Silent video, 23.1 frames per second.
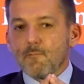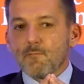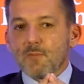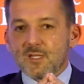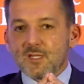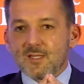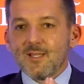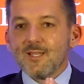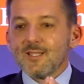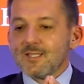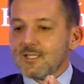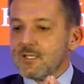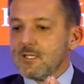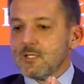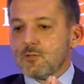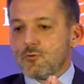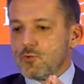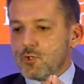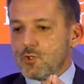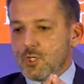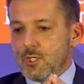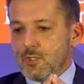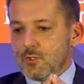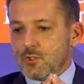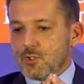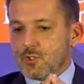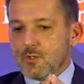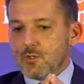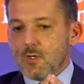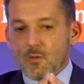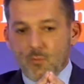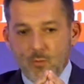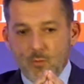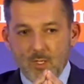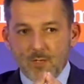but things need to change,
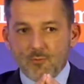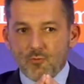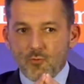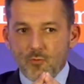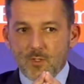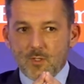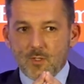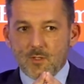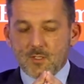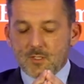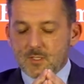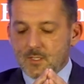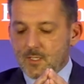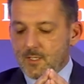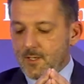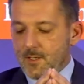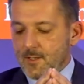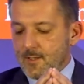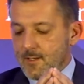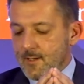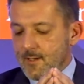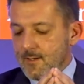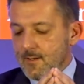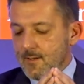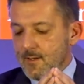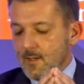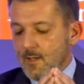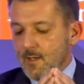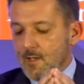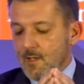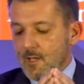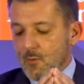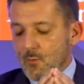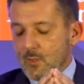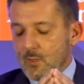and we are doing this currently.
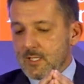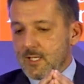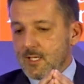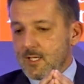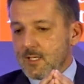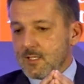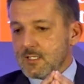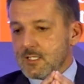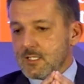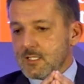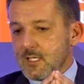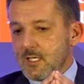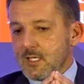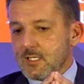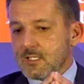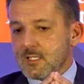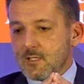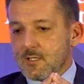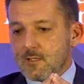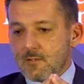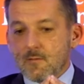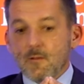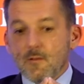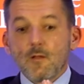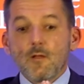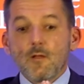And what I can say is that